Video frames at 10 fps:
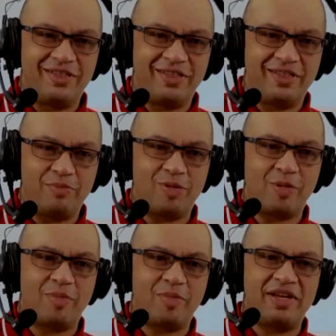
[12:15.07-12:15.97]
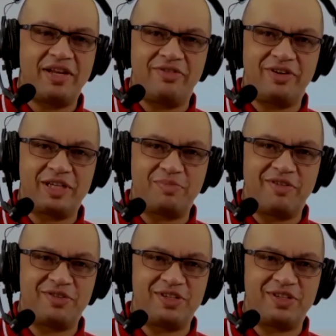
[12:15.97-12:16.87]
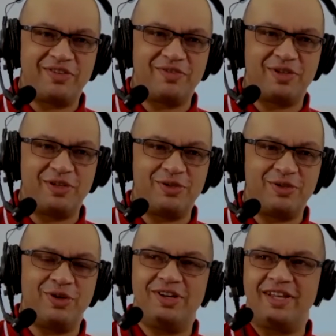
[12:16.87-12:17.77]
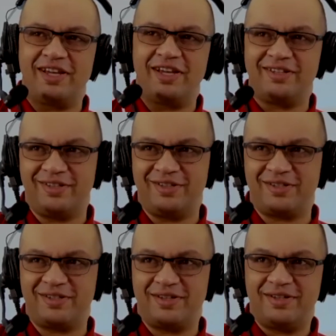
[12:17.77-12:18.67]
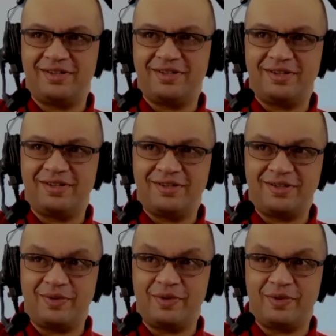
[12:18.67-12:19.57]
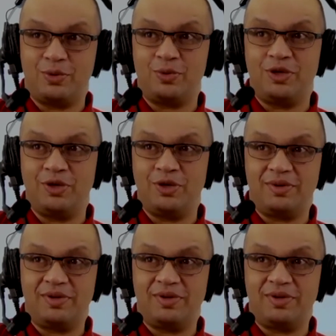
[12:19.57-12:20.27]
they probably never experienced the 70s or early 80s. So it's all new.